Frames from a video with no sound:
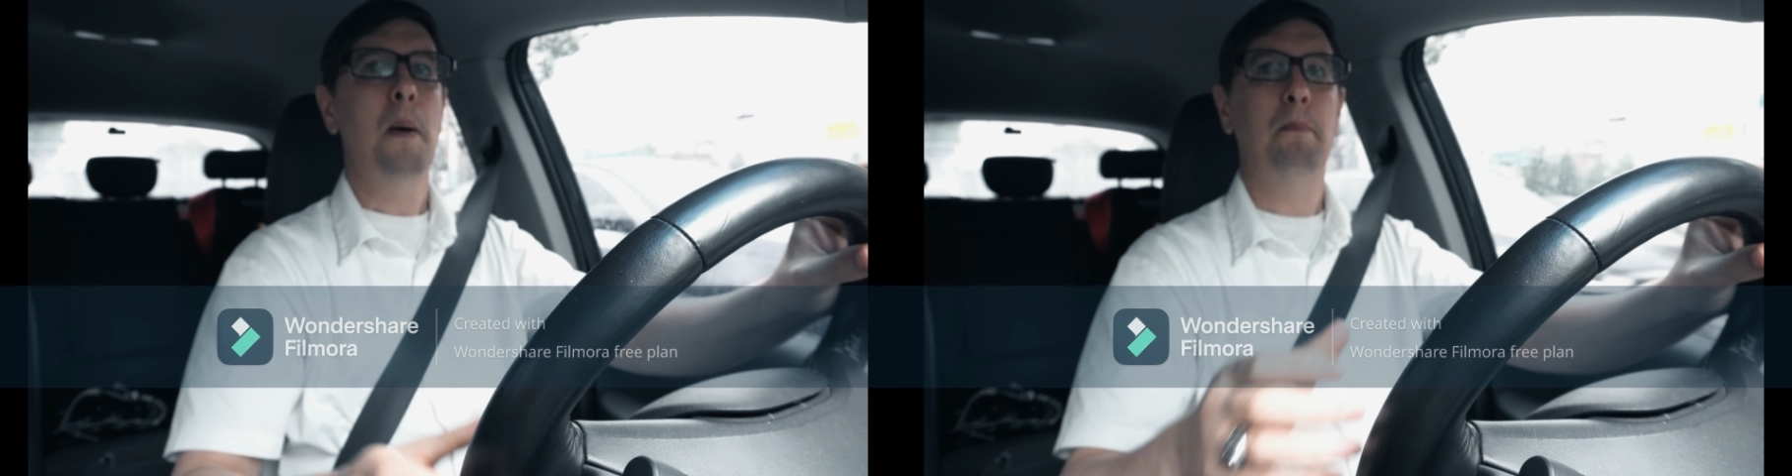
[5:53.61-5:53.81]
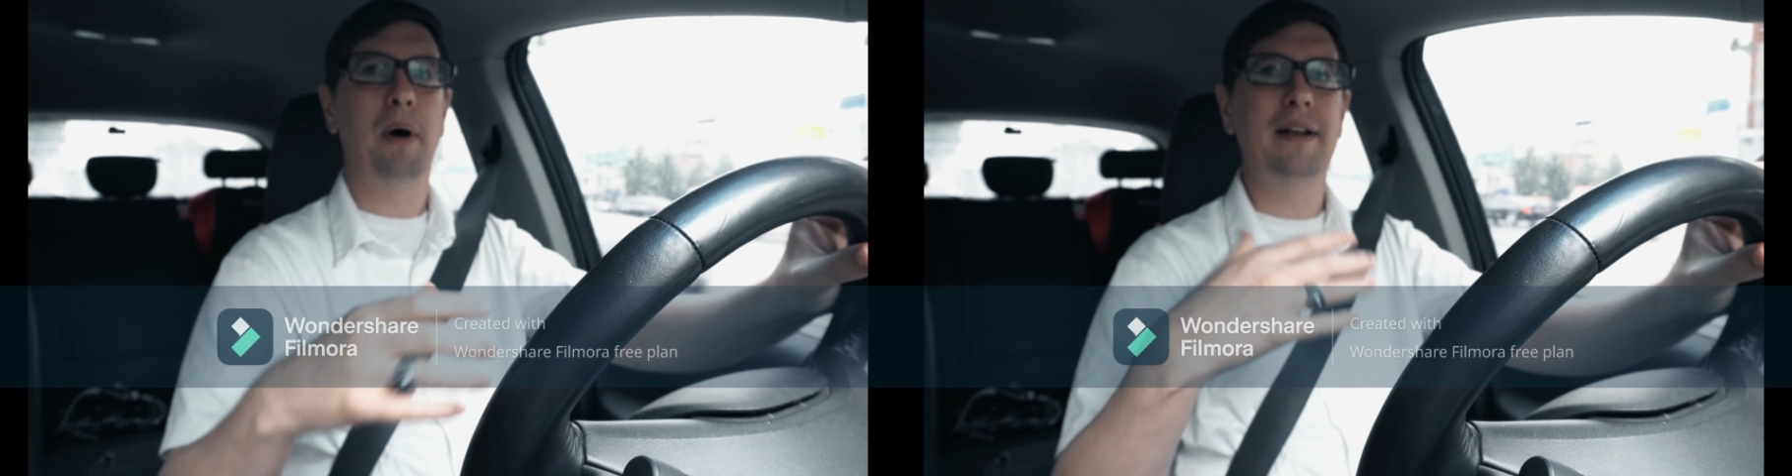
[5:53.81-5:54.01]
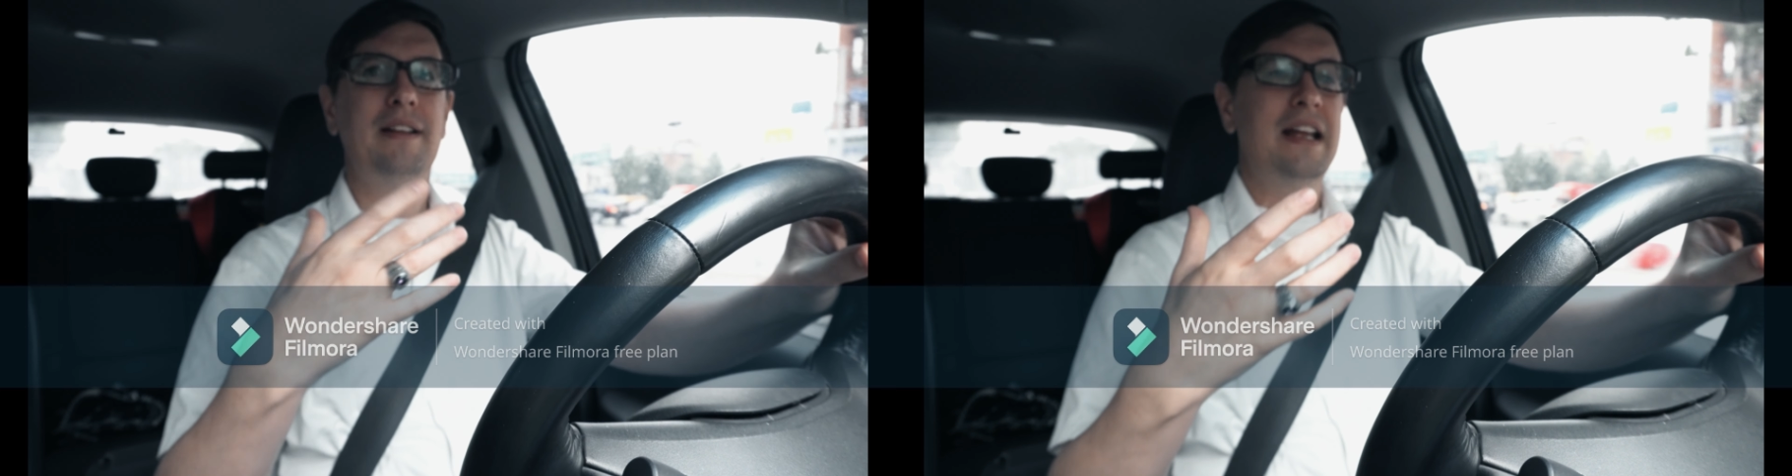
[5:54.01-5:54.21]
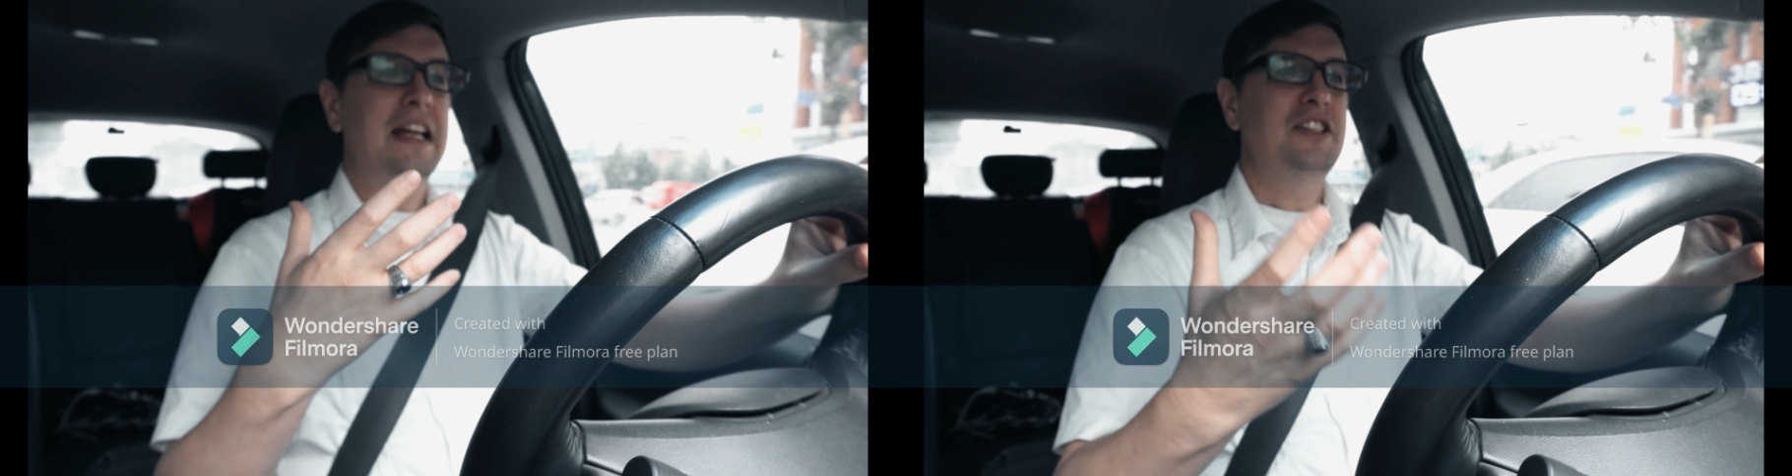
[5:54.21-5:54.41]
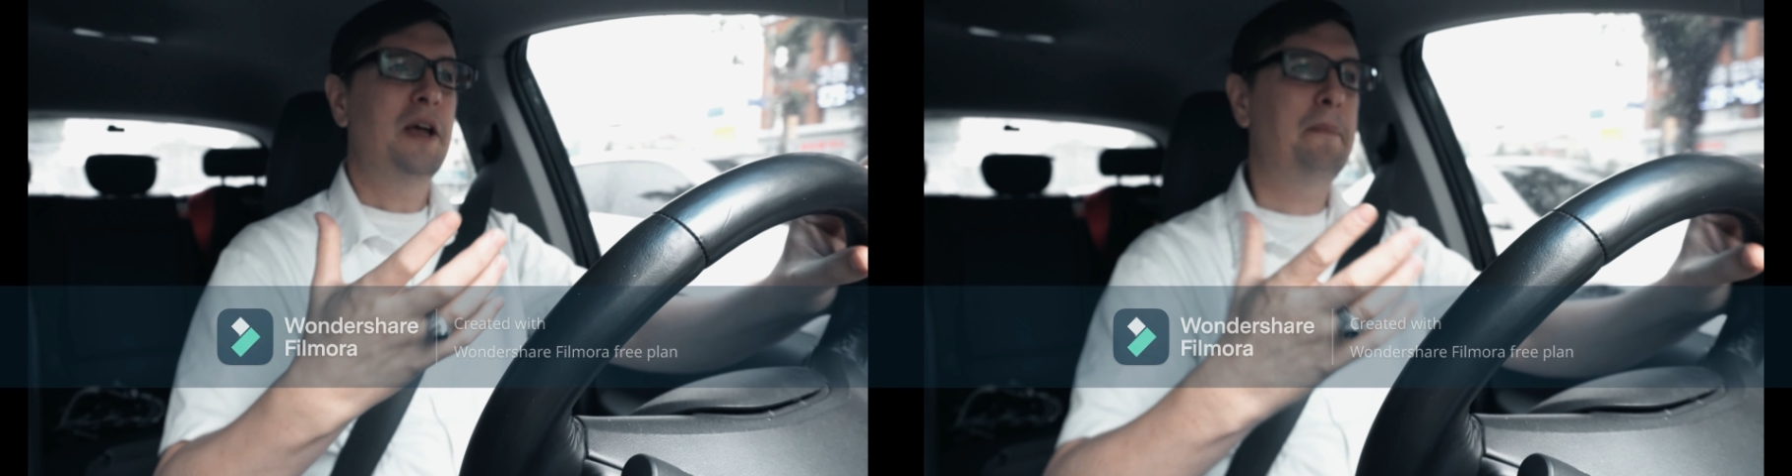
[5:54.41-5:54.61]
But
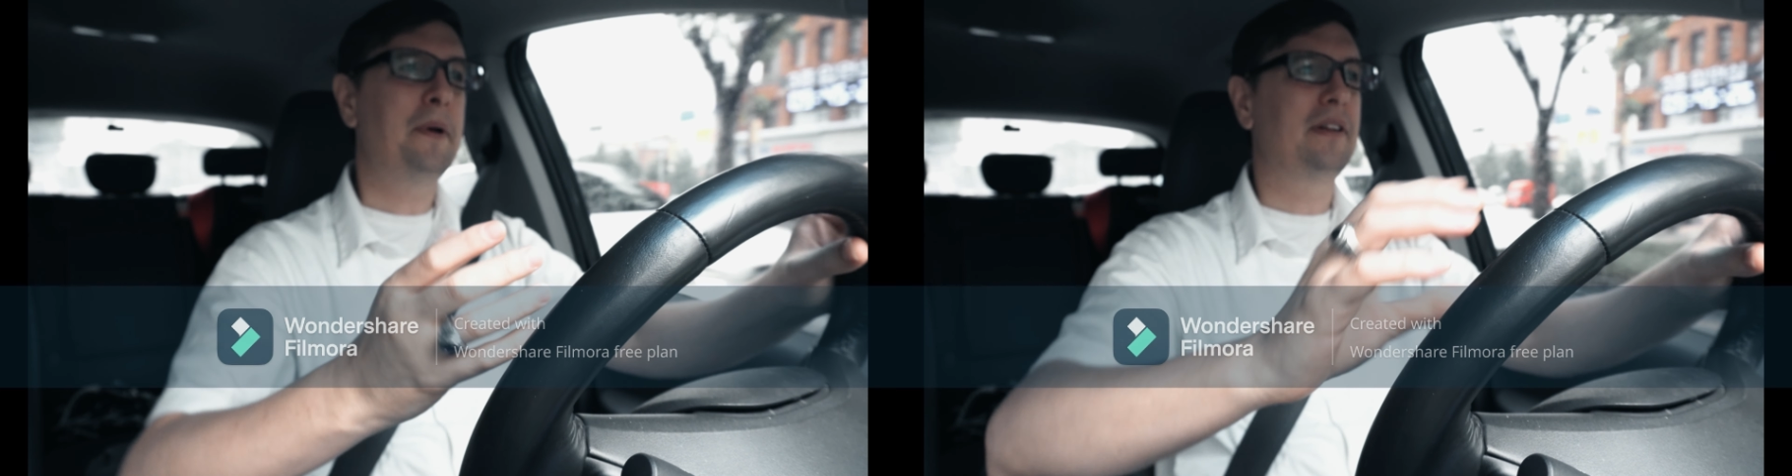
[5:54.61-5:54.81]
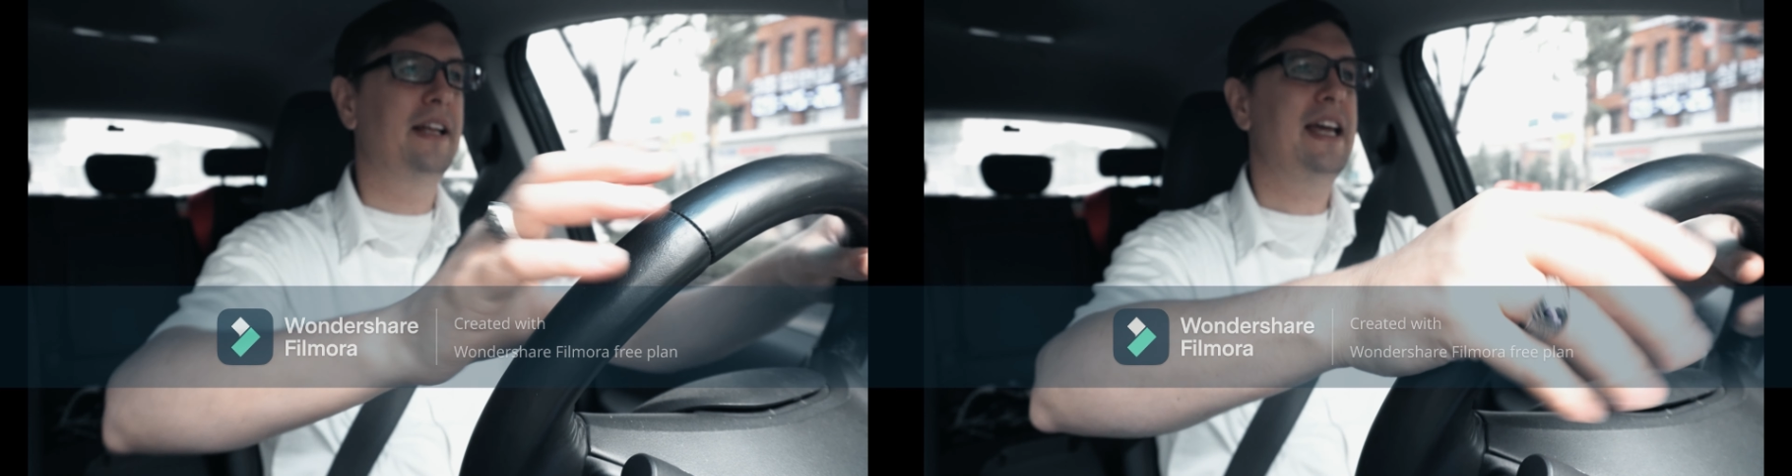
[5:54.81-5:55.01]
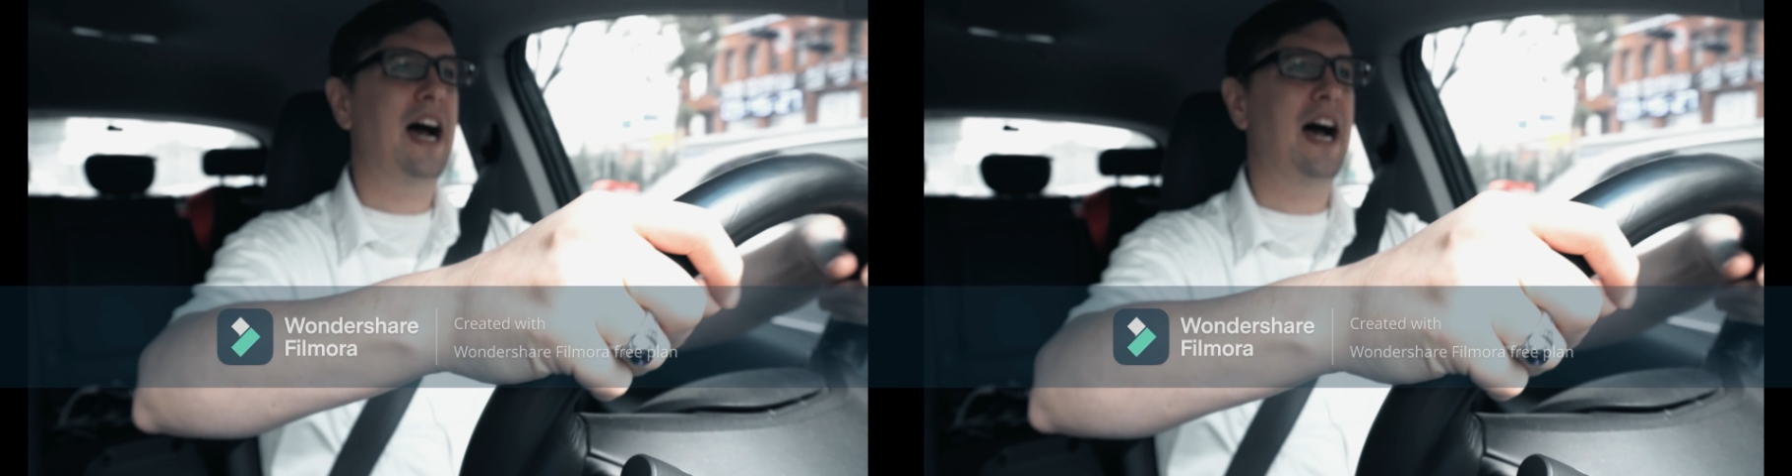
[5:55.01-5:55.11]
typically,